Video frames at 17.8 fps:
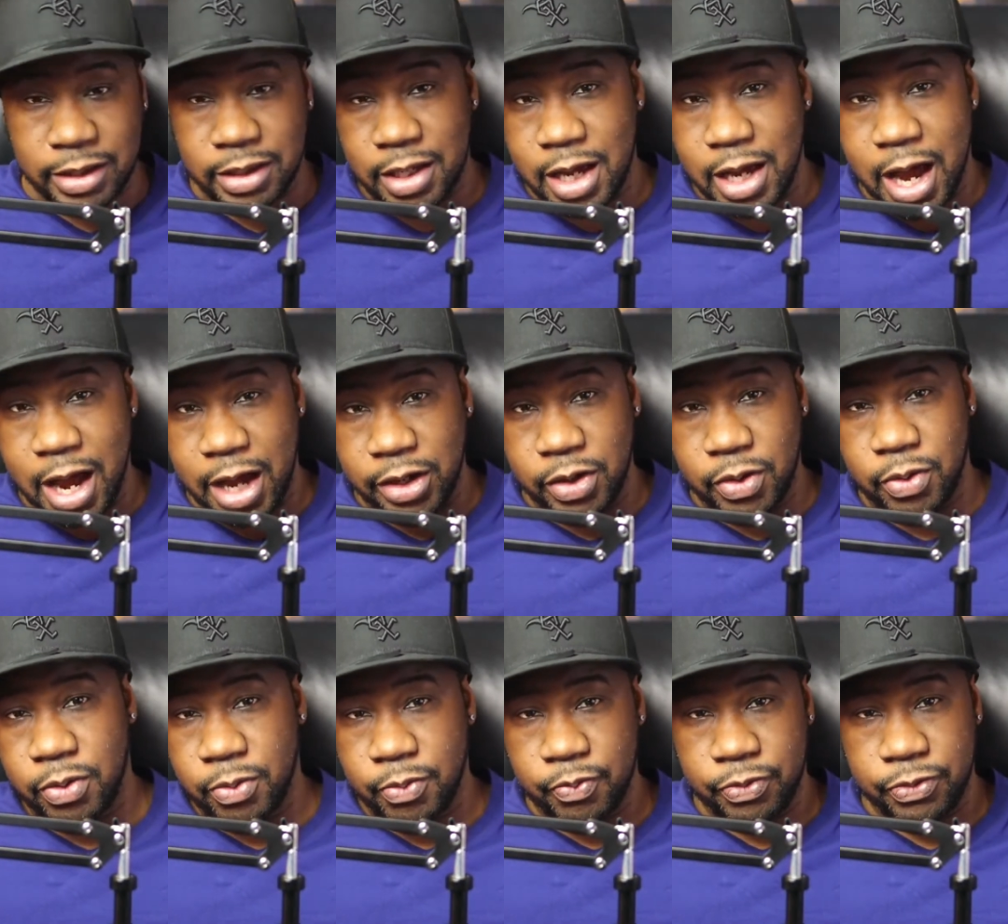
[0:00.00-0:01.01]
I like the
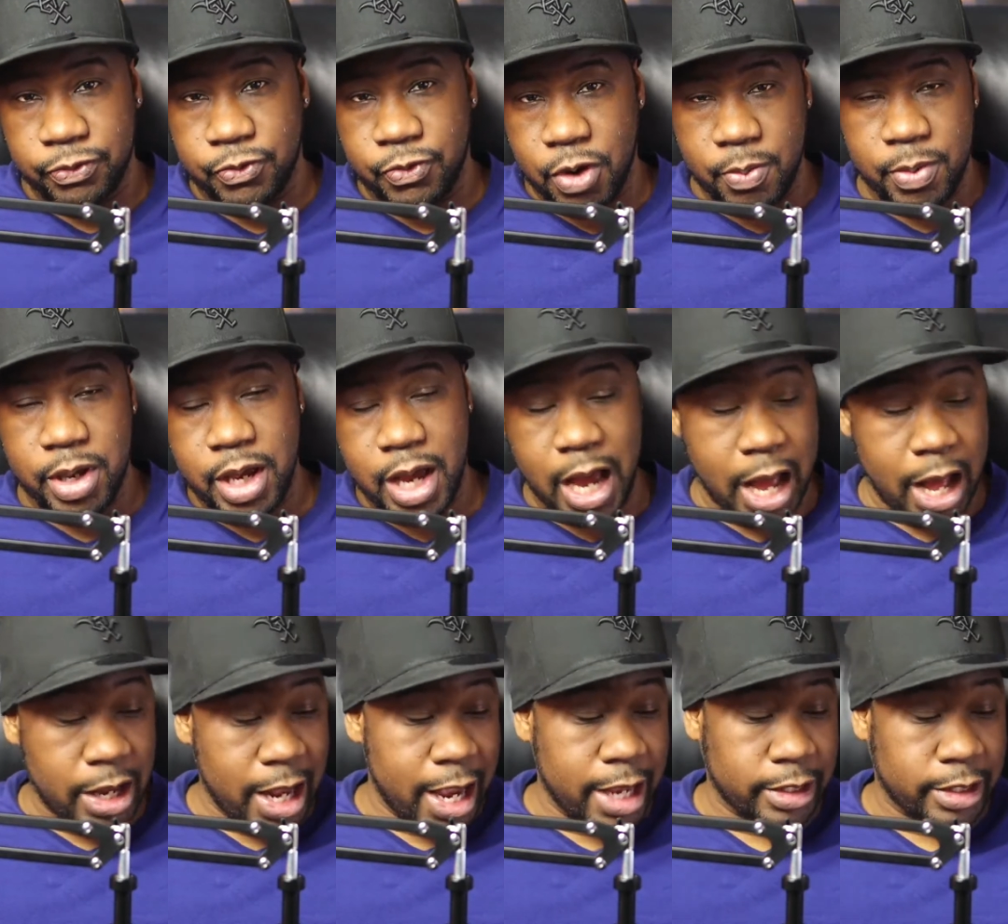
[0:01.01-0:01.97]
audio from it.